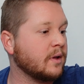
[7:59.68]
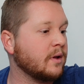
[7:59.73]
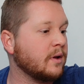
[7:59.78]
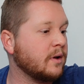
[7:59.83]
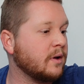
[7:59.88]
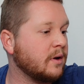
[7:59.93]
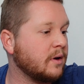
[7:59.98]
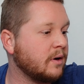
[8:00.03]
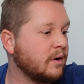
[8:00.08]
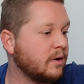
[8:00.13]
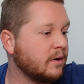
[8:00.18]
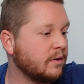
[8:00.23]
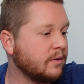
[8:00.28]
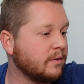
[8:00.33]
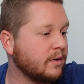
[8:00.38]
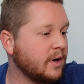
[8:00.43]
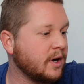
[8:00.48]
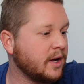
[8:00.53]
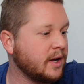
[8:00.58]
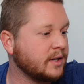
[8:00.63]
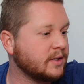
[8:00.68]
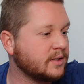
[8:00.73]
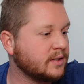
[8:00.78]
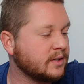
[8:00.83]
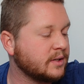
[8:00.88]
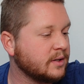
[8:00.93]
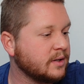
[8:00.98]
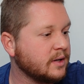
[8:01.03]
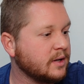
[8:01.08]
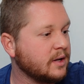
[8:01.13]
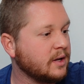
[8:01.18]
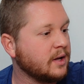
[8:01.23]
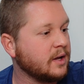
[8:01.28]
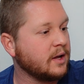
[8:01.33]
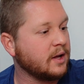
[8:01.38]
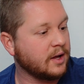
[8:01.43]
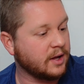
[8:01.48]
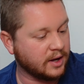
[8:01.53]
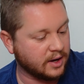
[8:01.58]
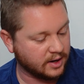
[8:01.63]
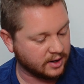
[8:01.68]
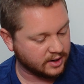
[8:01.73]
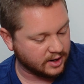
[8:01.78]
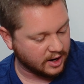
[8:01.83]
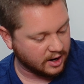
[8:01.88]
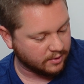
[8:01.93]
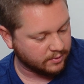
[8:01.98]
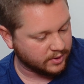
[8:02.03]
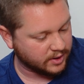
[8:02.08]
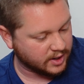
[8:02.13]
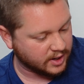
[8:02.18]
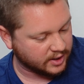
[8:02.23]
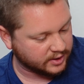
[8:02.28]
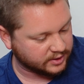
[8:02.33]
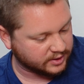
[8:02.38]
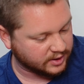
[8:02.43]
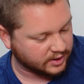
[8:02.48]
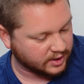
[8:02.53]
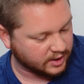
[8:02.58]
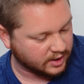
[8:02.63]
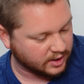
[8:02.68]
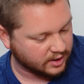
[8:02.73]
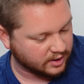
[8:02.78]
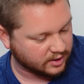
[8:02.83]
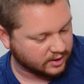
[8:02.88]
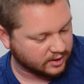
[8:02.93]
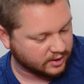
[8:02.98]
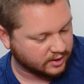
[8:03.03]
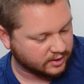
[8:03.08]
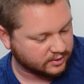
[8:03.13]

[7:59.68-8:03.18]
Alright. And now we got the